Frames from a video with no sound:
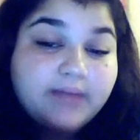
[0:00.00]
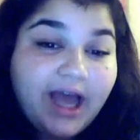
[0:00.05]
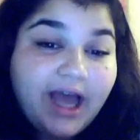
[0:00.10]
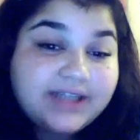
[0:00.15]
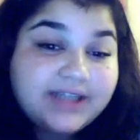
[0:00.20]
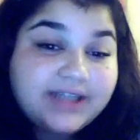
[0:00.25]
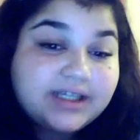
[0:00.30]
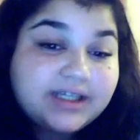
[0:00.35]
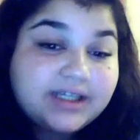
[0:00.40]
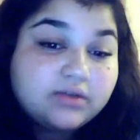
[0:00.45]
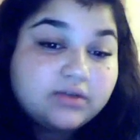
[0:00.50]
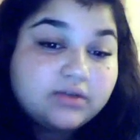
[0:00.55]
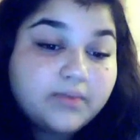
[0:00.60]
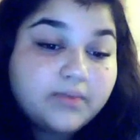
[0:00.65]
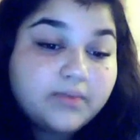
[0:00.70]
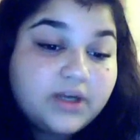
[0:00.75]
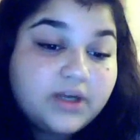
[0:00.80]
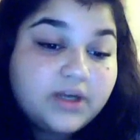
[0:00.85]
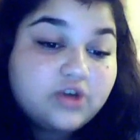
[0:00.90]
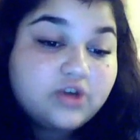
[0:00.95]
black seats
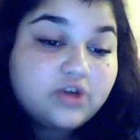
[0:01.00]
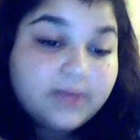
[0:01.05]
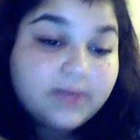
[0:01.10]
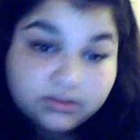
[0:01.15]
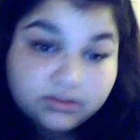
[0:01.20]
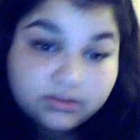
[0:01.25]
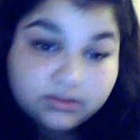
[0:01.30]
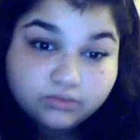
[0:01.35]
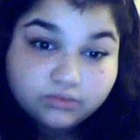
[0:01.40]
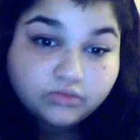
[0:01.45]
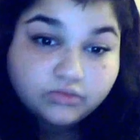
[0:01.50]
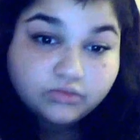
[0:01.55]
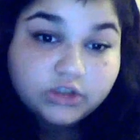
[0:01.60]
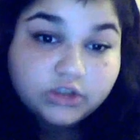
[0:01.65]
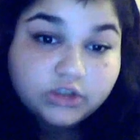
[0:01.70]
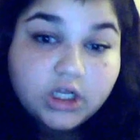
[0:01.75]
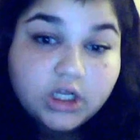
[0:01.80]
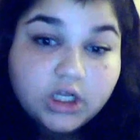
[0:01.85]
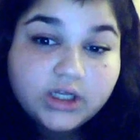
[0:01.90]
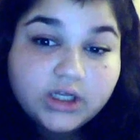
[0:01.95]
with pink trimming
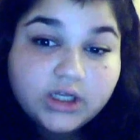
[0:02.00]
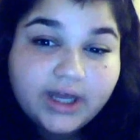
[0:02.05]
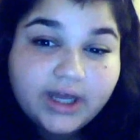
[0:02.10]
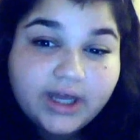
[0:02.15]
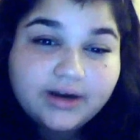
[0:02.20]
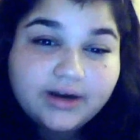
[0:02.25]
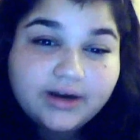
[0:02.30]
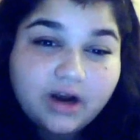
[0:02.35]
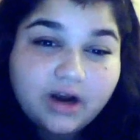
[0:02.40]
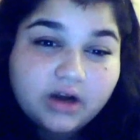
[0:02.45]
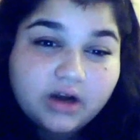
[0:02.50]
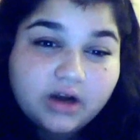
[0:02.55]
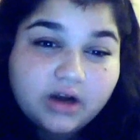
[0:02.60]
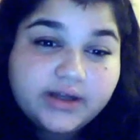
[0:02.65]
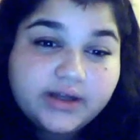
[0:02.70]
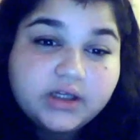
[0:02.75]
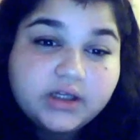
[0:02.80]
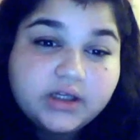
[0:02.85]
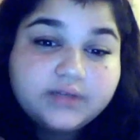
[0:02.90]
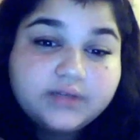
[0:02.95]
at a car
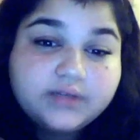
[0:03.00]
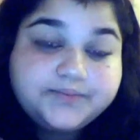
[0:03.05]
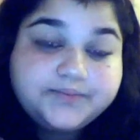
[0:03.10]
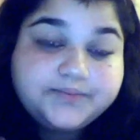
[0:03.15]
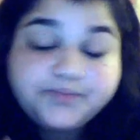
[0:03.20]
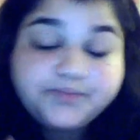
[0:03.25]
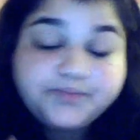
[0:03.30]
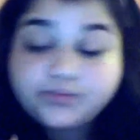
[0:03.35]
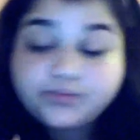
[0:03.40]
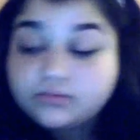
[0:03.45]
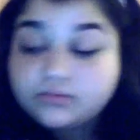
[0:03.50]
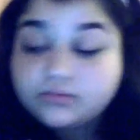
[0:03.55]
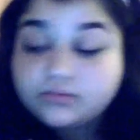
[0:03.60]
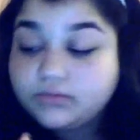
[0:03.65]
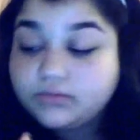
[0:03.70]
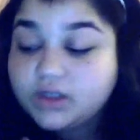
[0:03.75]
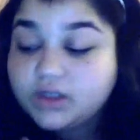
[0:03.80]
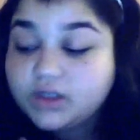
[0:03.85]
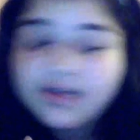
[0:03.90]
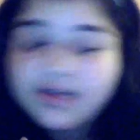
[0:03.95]
dealer.
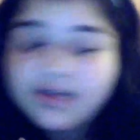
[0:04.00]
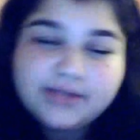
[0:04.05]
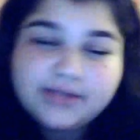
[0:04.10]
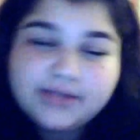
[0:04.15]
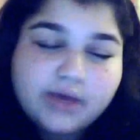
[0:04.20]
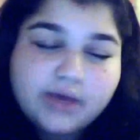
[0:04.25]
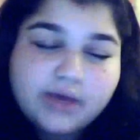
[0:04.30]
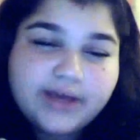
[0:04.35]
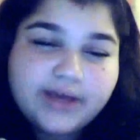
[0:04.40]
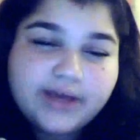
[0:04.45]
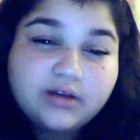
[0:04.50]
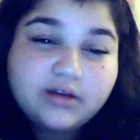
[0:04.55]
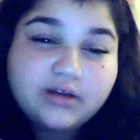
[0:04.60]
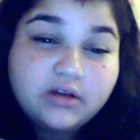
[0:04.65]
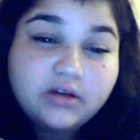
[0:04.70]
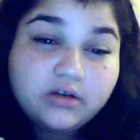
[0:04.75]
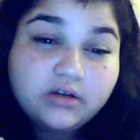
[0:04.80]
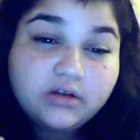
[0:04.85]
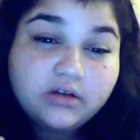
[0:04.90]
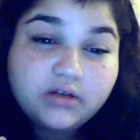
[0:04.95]
That's why
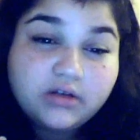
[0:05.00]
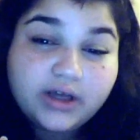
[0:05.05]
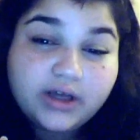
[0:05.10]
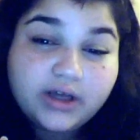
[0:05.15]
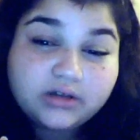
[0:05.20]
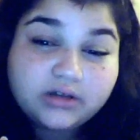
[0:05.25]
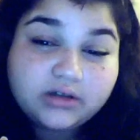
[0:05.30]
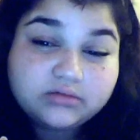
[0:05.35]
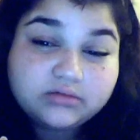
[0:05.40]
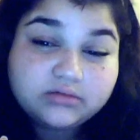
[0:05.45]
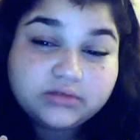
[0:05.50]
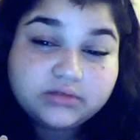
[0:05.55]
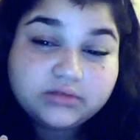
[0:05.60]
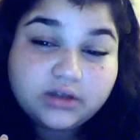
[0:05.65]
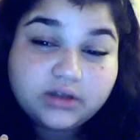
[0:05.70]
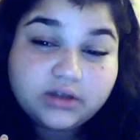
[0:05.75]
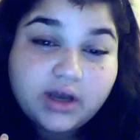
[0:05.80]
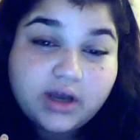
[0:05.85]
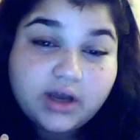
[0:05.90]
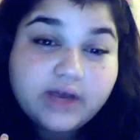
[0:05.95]
I don't know.
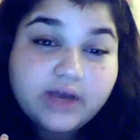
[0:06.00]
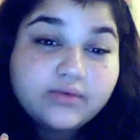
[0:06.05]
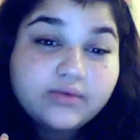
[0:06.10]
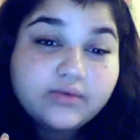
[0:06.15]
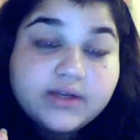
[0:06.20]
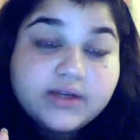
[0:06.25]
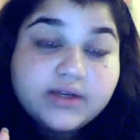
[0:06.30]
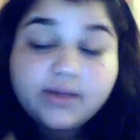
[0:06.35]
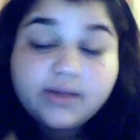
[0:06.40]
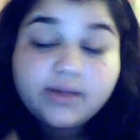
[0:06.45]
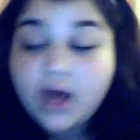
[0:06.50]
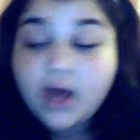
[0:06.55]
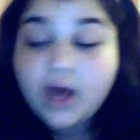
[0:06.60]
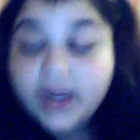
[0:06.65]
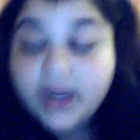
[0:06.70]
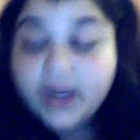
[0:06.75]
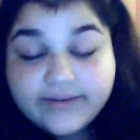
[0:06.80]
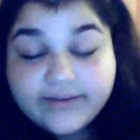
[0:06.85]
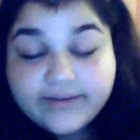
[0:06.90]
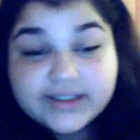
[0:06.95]
So I really want.
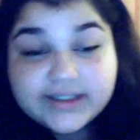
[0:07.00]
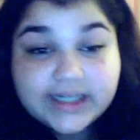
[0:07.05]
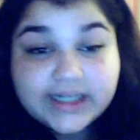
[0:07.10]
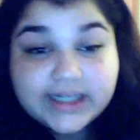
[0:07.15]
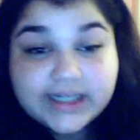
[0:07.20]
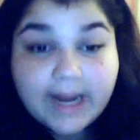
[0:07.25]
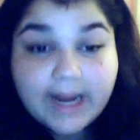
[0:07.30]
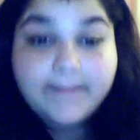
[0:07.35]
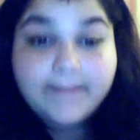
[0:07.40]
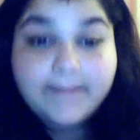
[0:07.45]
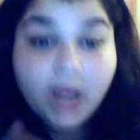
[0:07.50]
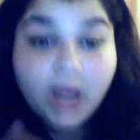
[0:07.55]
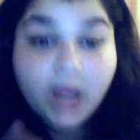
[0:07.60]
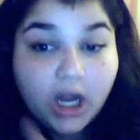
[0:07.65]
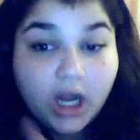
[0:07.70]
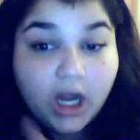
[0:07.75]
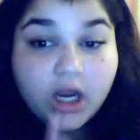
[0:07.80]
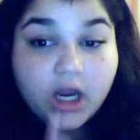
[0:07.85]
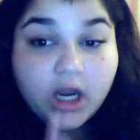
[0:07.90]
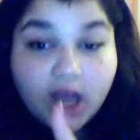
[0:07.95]
I've never seen it, but
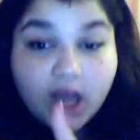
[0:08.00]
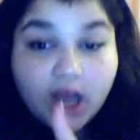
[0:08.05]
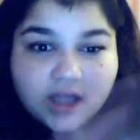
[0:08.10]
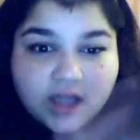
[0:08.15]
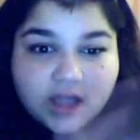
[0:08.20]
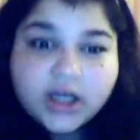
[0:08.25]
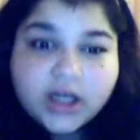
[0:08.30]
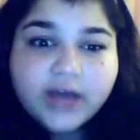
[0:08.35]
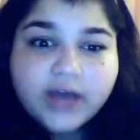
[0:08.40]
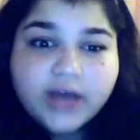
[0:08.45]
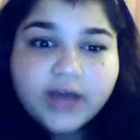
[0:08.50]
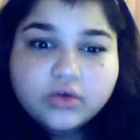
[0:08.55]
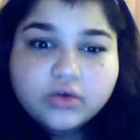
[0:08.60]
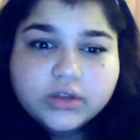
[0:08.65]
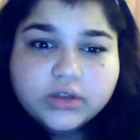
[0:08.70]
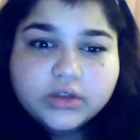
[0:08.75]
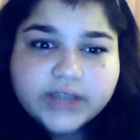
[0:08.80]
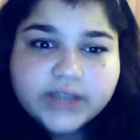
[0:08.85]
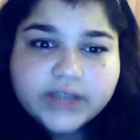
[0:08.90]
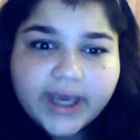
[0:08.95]
I
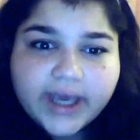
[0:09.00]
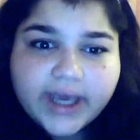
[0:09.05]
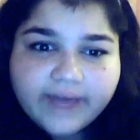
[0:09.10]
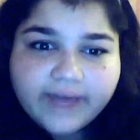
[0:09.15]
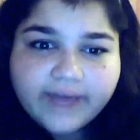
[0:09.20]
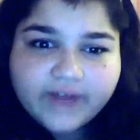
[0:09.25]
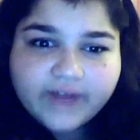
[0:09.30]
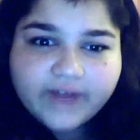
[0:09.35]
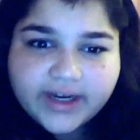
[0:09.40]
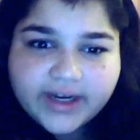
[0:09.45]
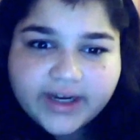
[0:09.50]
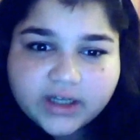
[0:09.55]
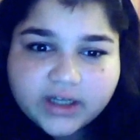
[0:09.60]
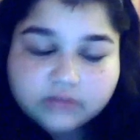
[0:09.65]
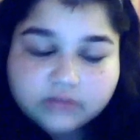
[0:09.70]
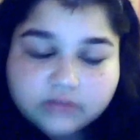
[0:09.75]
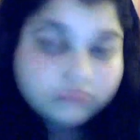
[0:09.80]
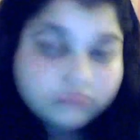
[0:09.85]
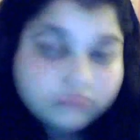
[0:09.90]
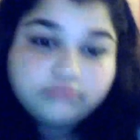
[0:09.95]
googled it. I can't find it.
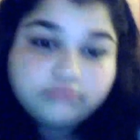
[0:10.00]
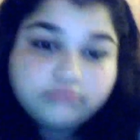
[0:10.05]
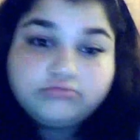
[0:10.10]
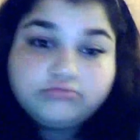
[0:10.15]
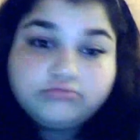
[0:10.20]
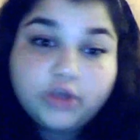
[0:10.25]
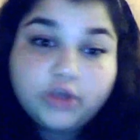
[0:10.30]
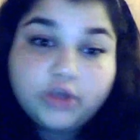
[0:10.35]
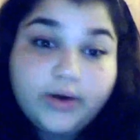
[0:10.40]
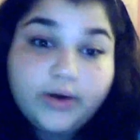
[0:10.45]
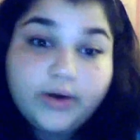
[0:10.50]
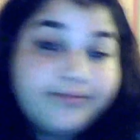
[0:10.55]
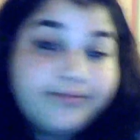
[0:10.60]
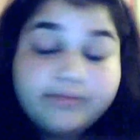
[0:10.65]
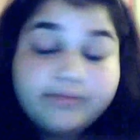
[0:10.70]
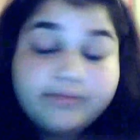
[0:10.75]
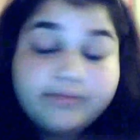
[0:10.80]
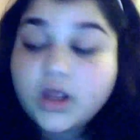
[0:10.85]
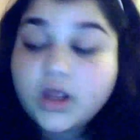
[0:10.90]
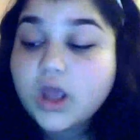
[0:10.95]
No.
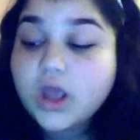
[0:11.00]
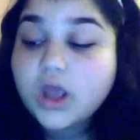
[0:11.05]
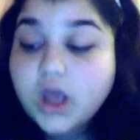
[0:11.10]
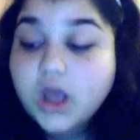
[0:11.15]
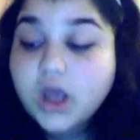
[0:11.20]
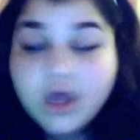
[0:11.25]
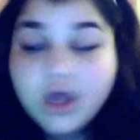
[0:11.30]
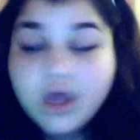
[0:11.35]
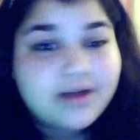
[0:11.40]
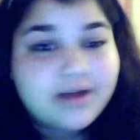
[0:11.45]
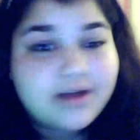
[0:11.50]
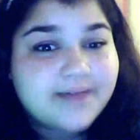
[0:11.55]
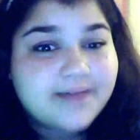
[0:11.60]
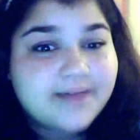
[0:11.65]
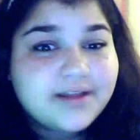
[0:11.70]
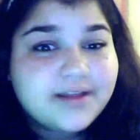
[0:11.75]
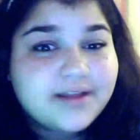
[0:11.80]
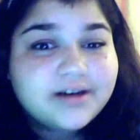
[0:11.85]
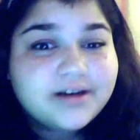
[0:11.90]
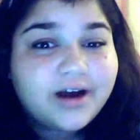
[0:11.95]

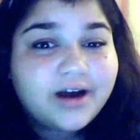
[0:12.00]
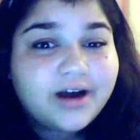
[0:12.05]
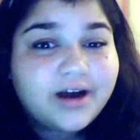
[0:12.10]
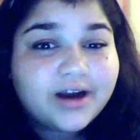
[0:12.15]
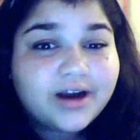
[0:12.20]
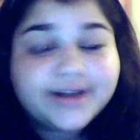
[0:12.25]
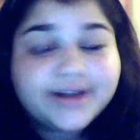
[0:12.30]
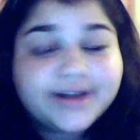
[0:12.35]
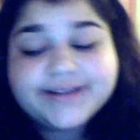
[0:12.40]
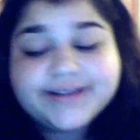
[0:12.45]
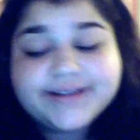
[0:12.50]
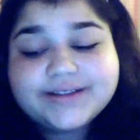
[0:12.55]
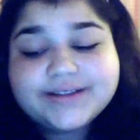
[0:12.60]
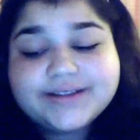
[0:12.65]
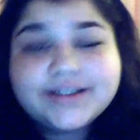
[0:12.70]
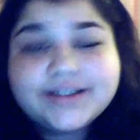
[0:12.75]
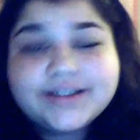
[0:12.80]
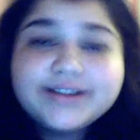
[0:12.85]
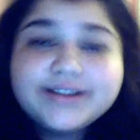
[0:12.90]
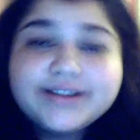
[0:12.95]
Other car
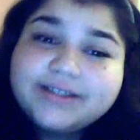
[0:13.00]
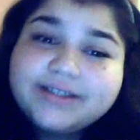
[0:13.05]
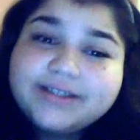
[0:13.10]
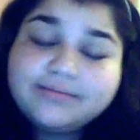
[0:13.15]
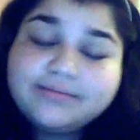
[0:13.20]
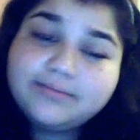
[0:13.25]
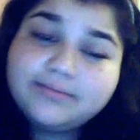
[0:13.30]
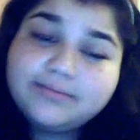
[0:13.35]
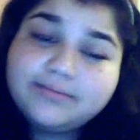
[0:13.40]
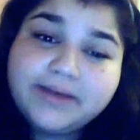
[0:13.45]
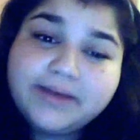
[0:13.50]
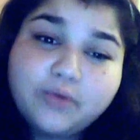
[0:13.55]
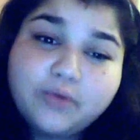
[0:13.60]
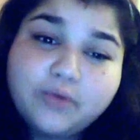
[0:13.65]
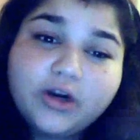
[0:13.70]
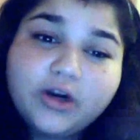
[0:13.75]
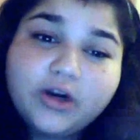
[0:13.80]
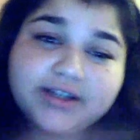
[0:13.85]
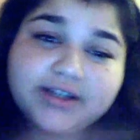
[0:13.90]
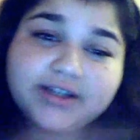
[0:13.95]
is a little bit
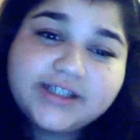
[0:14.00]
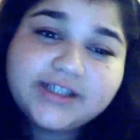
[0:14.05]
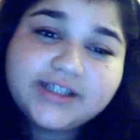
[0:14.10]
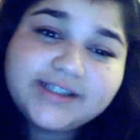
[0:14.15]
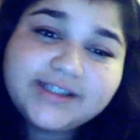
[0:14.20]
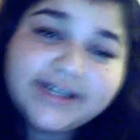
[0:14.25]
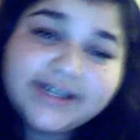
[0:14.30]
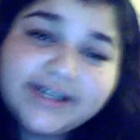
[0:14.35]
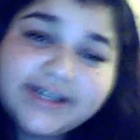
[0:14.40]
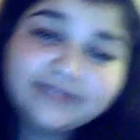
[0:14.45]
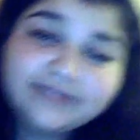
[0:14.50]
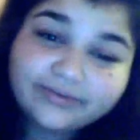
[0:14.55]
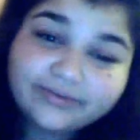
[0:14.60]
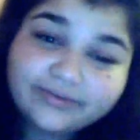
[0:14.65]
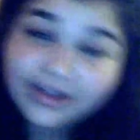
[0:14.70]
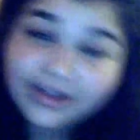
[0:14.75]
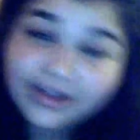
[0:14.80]
more existing